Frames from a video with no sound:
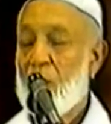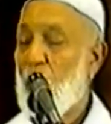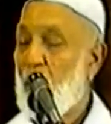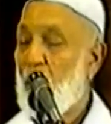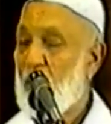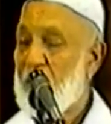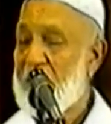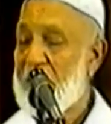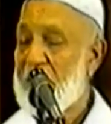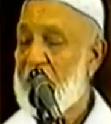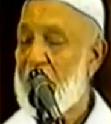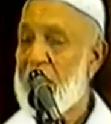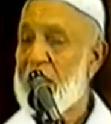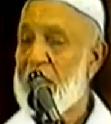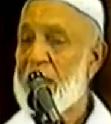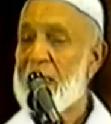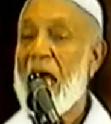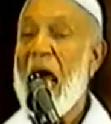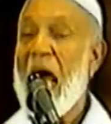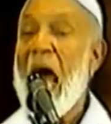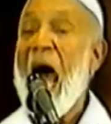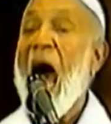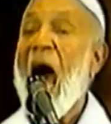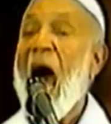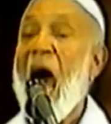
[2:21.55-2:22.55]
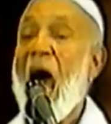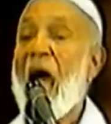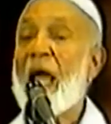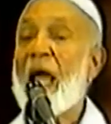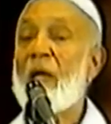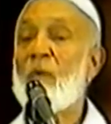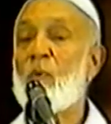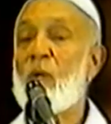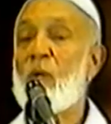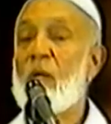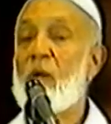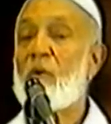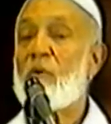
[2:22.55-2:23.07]
God says,
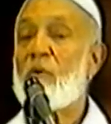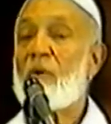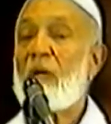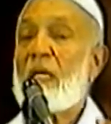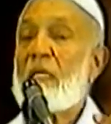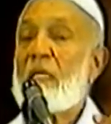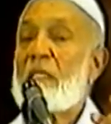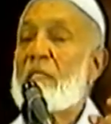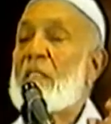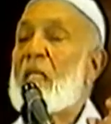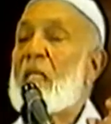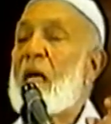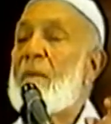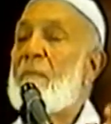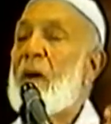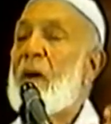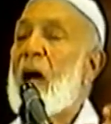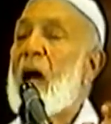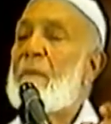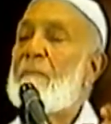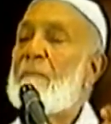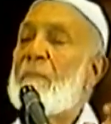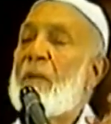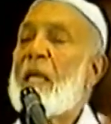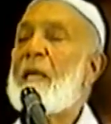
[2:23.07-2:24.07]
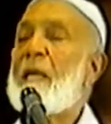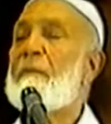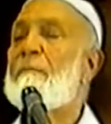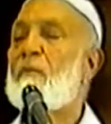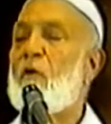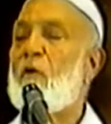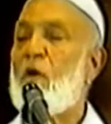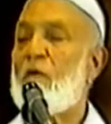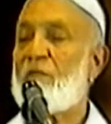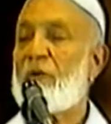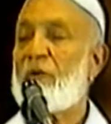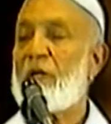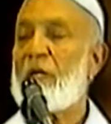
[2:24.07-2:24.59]
I will raise them up a
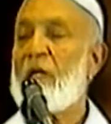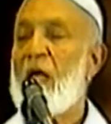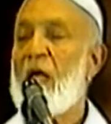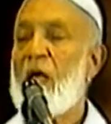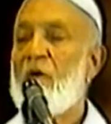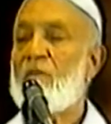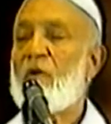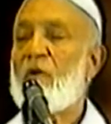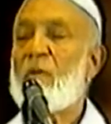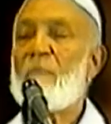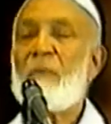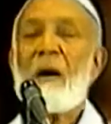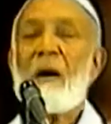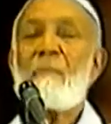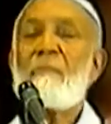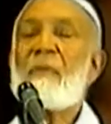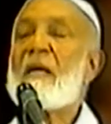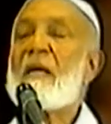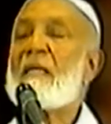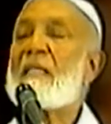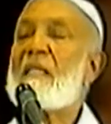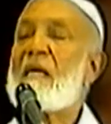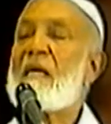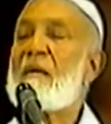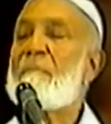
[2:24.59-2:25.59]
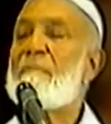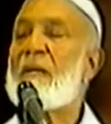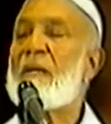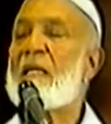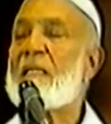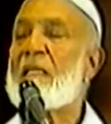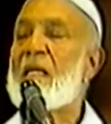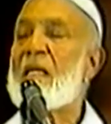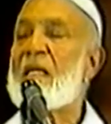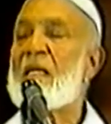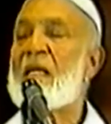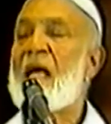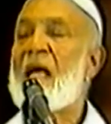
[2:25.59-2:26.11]
prophet from among their
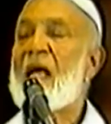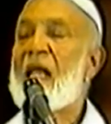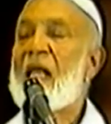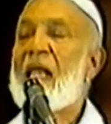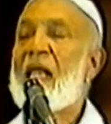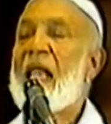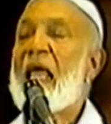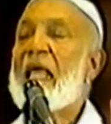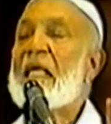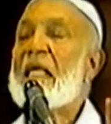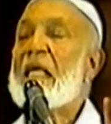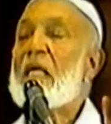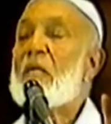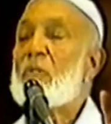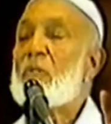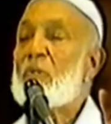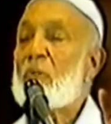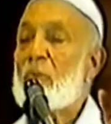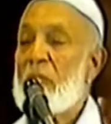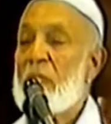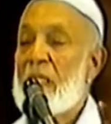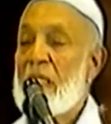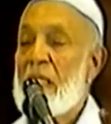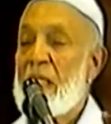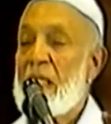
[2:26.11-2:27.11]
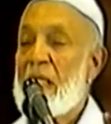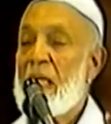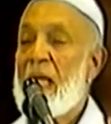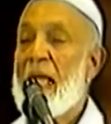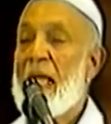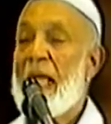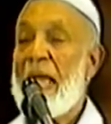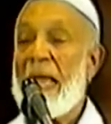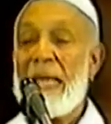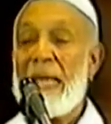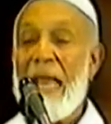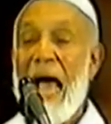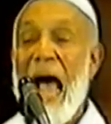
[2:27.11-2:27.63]
brethren, like unto
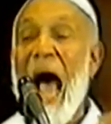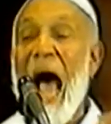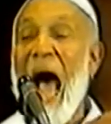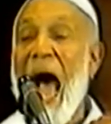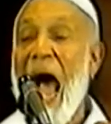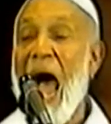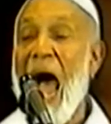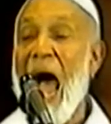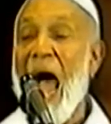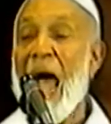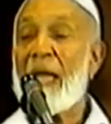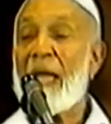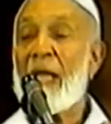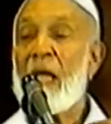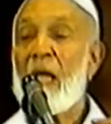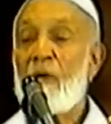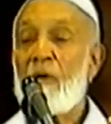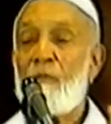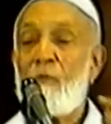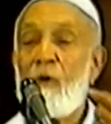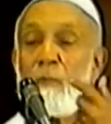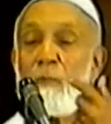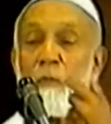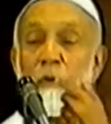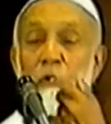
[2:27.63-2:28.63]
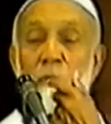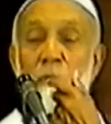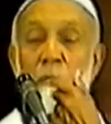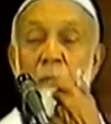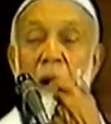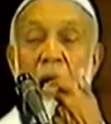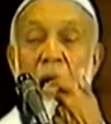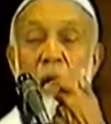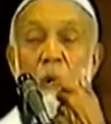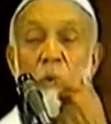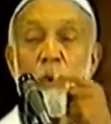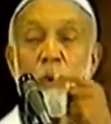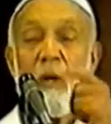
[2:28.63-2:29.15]
thee, and I will put
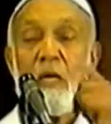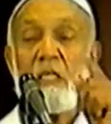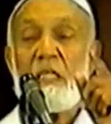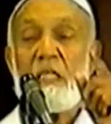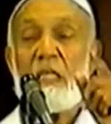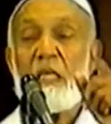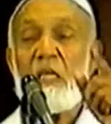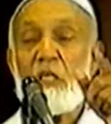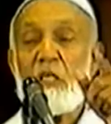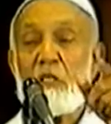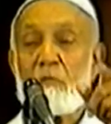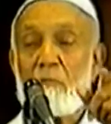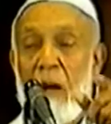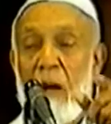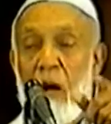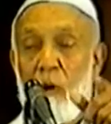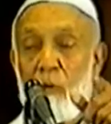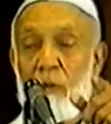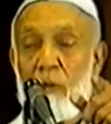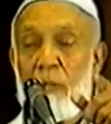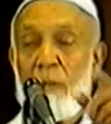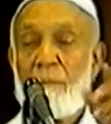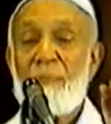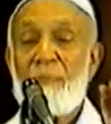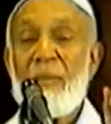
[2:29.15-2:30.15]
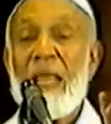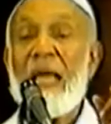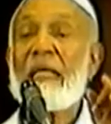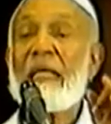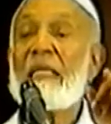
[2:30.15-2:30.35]
my words in his mouth,